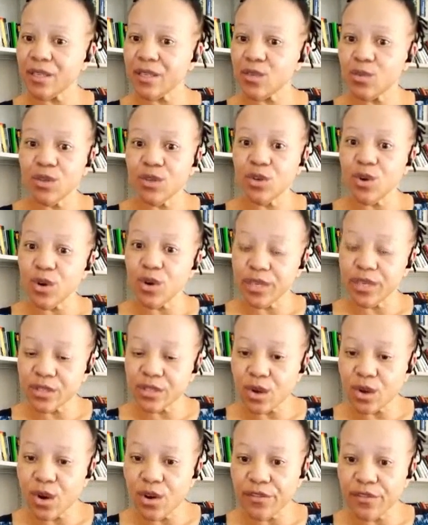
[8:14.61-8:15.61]
As we know, is
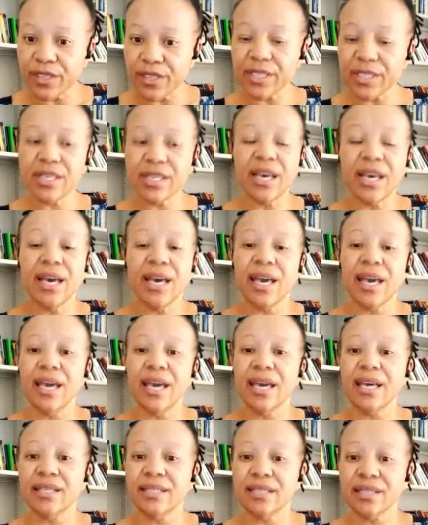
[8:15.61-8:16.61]
COVID,
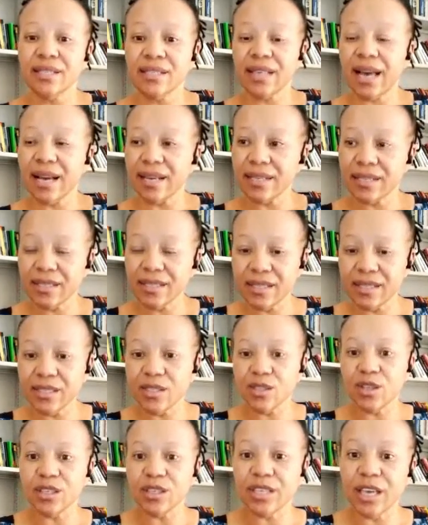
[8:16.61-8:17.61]
and SARS is
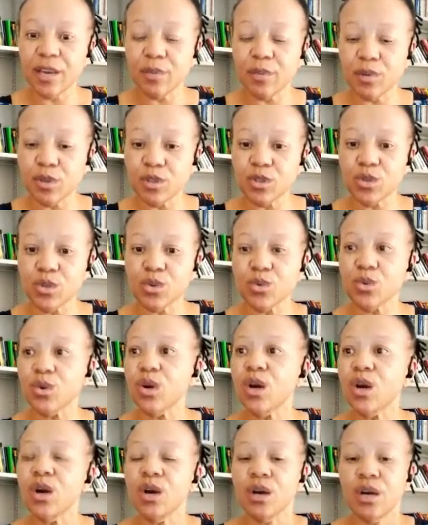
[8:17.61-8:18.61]
not able to
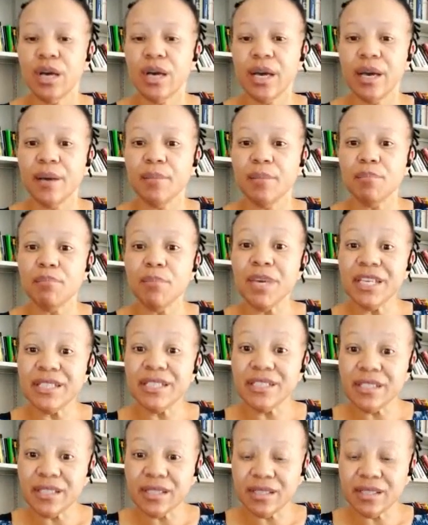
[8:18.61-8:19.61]

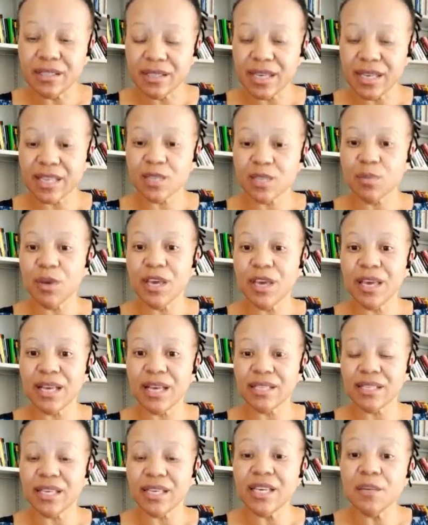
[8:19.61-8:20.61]
meet
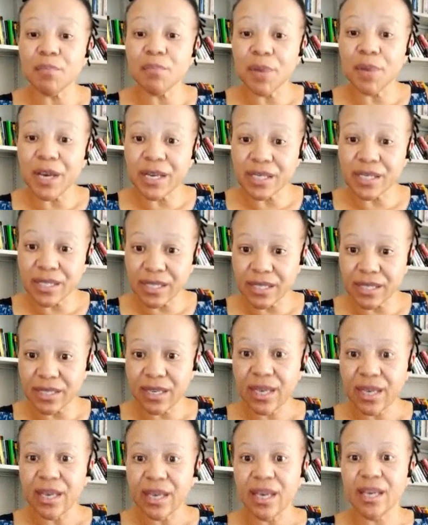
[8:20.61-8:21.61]
taxpayers in person
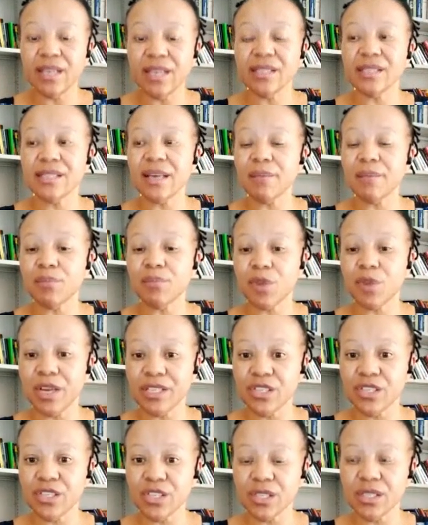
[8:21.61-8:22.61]
in some
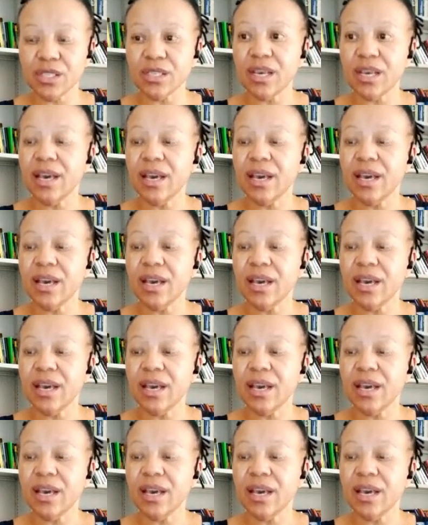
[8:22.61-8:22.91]
branches.